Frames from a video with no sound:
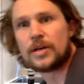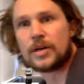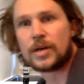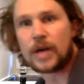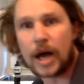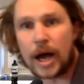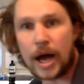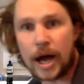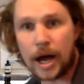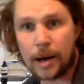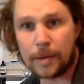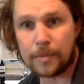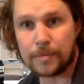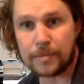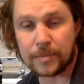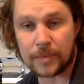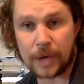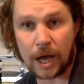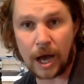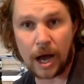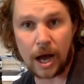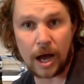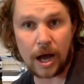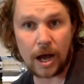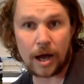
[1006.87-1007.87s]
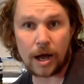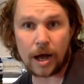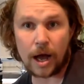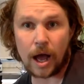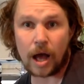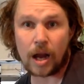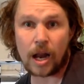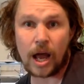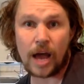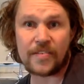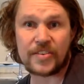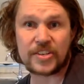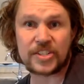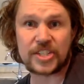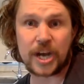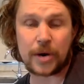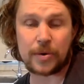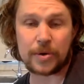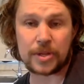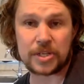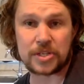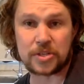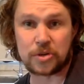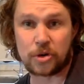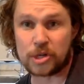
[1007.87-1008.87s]
I'll have a chat with
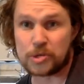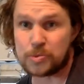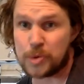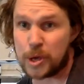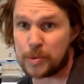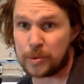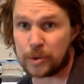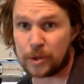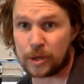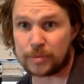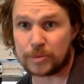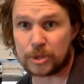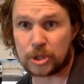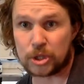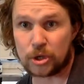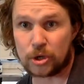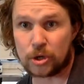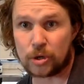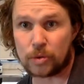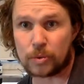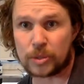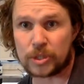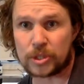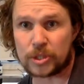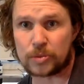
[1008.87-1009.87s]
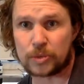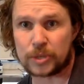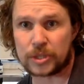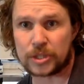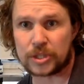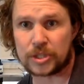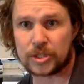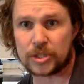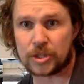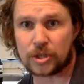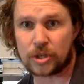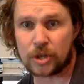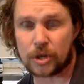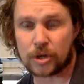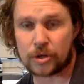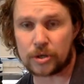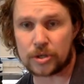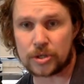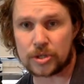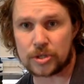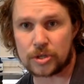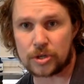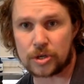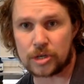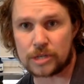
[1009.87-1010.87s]
the sauce people. I'm sure. Which is your local
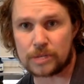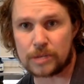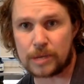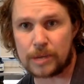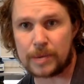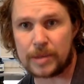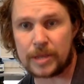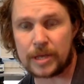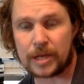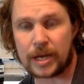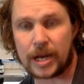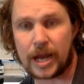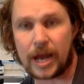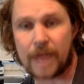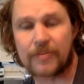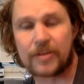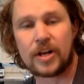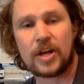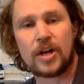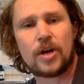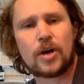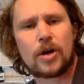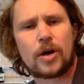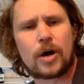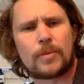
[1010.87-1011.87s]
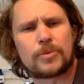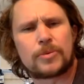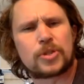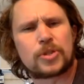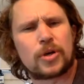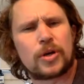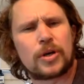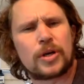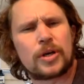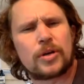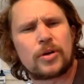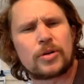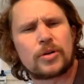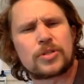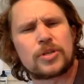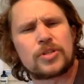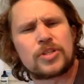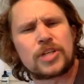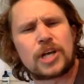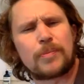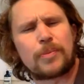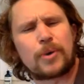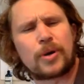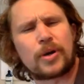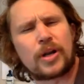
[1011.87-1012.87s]
sauce? Maybe they can have. I'm sure you can also
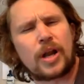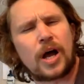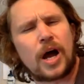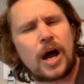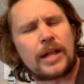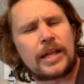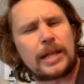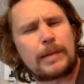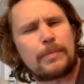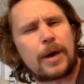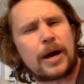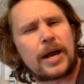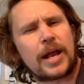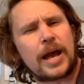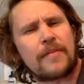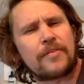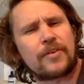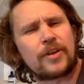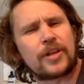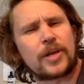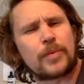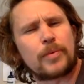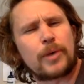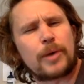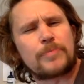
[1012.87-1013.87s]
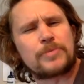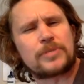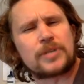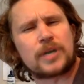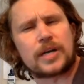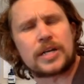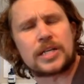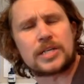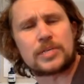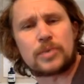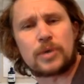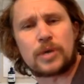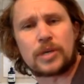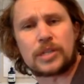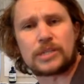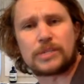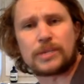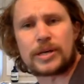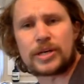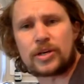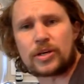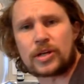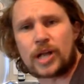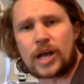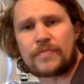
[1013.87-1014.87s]
jump online. They might have it on their website as well to
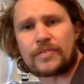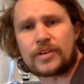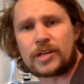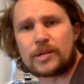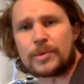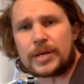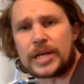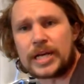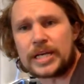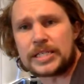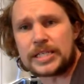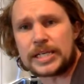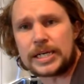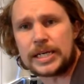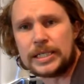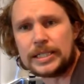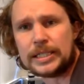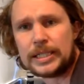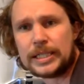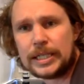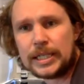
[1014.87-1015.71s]
make your life a little bit easier.